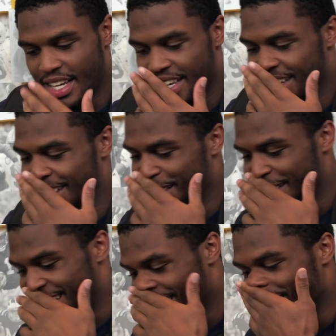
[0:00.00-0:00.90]

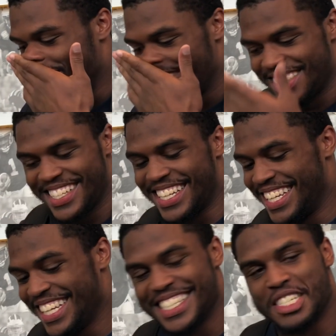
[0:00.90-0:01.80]

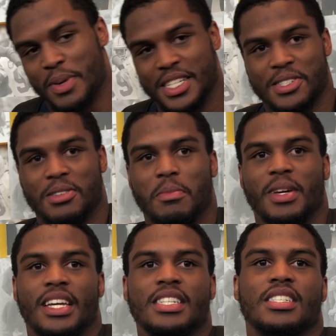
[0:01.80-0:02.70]
Kalik is special. I
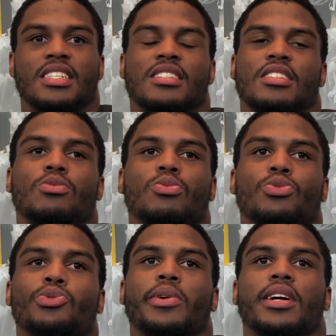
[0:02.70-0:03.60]
mean, he's just,
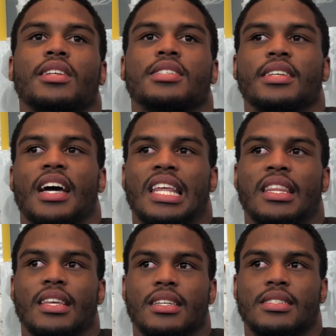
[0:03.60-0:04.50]
you rarely see
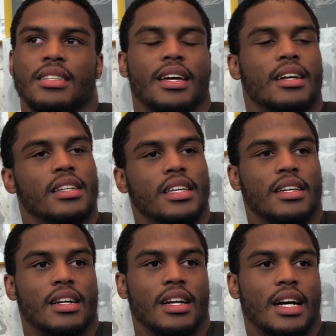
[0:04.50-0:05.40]
athletes like Kalik,
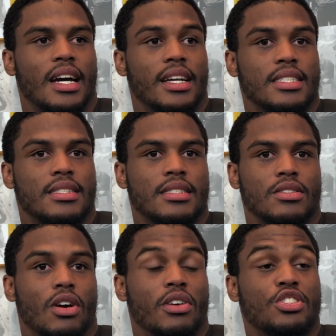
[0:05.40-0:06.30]
a guy that's,
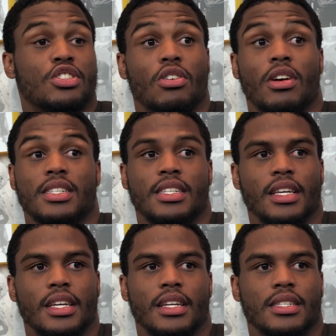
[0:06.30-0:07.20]
you know, as strong as
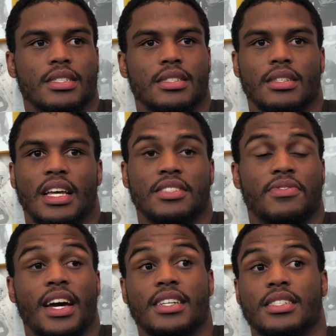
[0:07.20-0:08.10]
he is, as
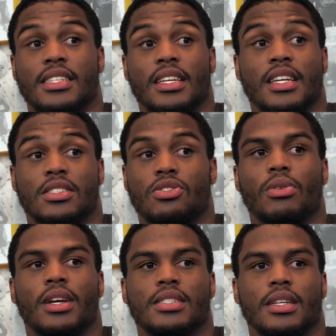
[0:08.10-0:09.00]
fast as he is, as
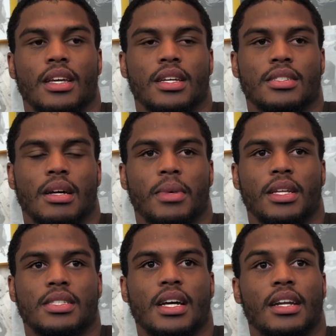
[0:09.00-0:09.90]
quick as he is. I mean,
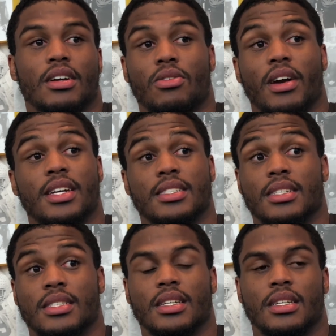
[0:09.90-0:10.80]
it's kind of crazy to
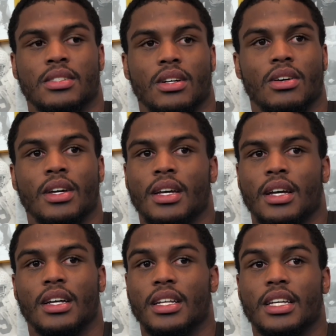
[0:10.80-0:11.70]
see. So
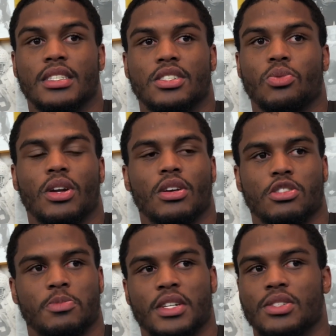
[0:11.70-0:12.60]
Kalik is just one of
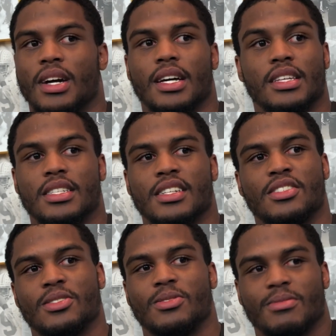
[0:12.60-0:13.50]
those special athletes
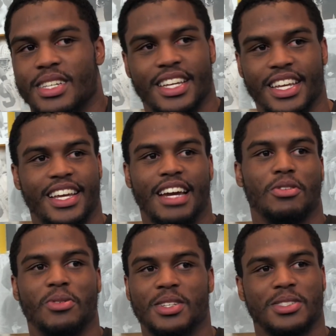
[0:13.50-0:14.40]
that you can get
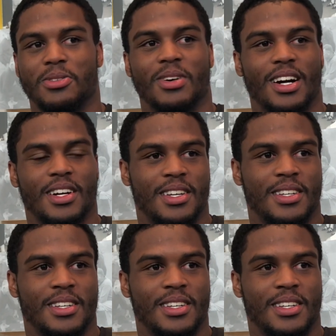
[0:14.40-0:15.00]
every once in a while.